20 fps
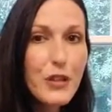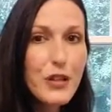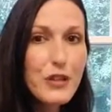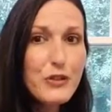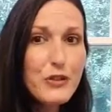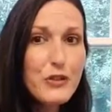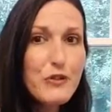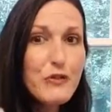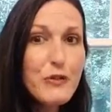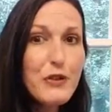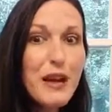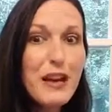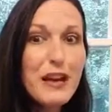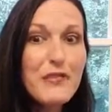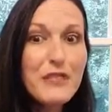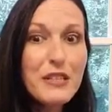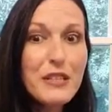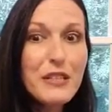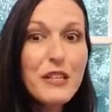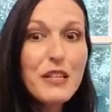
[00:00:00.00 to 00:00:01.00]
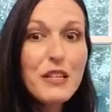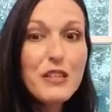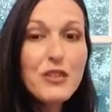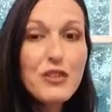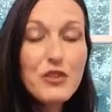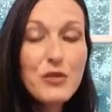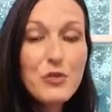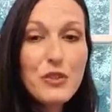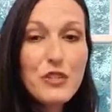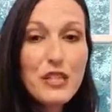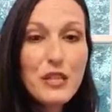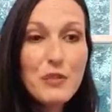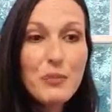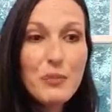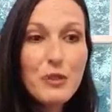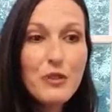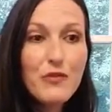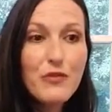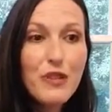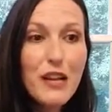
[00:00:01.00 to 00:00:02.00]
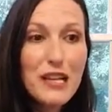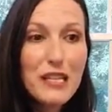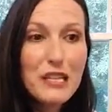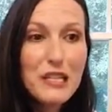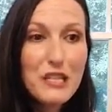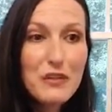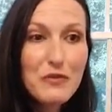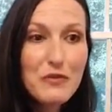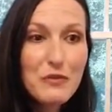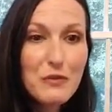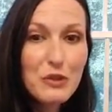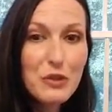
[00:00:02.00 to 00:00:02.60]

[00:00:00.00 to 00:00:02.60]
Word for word: so if you haven't joined up with the Fasting from